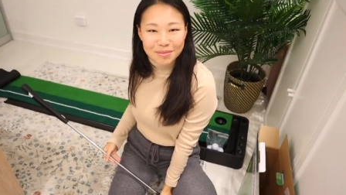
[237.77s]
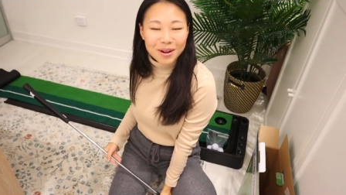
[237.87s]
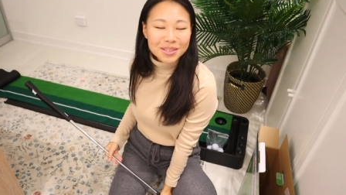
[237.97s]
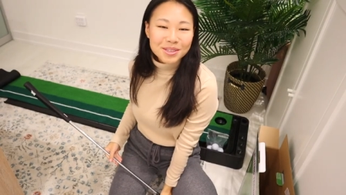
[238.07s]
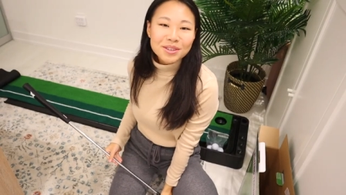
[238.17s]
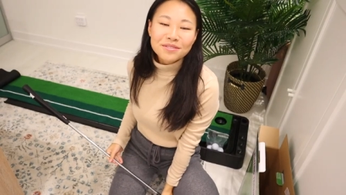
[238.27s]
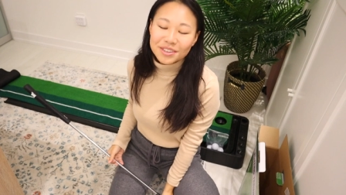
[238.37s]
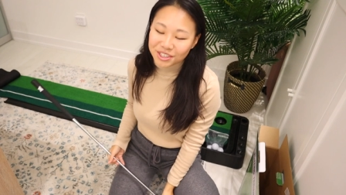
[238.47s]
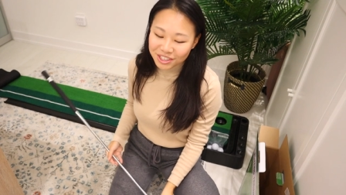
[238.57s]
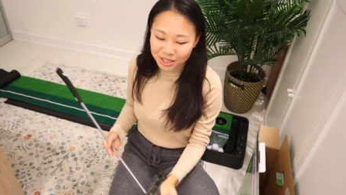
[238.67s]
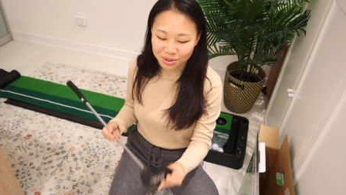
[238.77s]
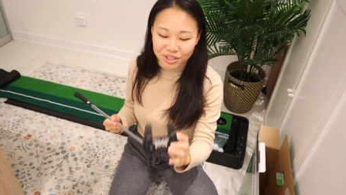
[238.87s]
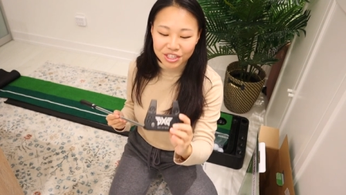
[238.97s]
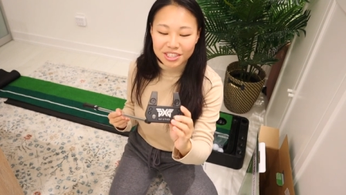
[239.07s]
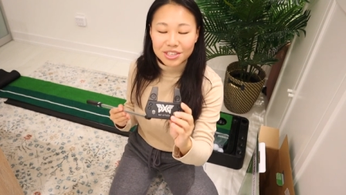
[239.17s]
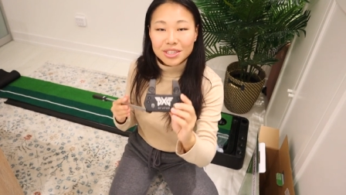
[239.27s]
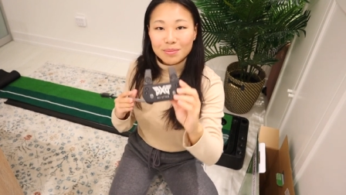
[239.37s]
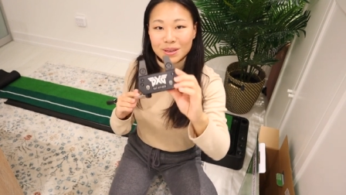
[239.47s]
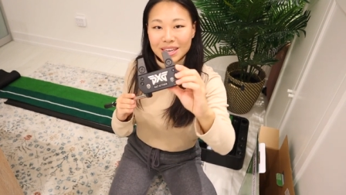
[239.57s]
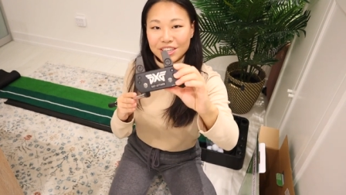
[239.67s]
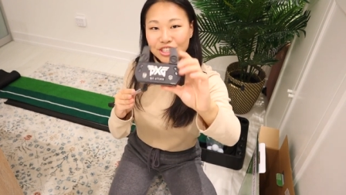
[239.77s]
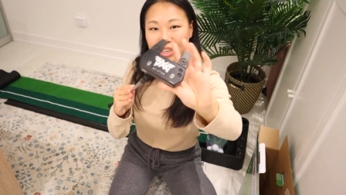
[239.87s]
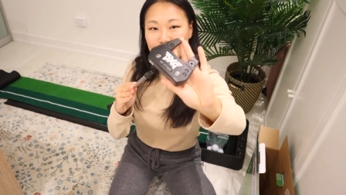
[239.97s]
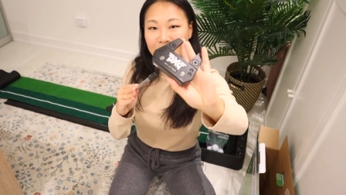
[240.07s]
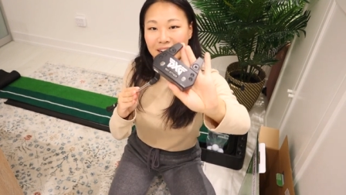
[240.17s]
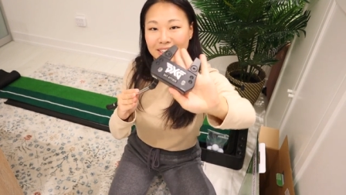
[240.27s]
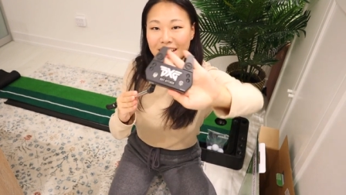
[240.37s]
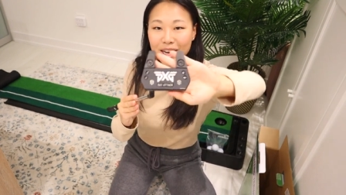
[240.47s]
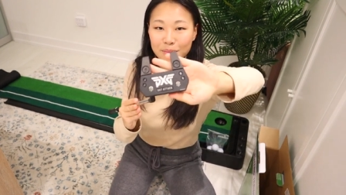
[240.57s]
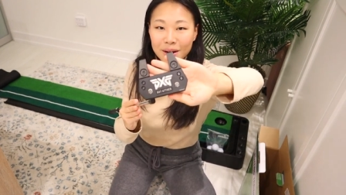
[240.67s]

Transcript: am also officially switching to the PXG Bat Attack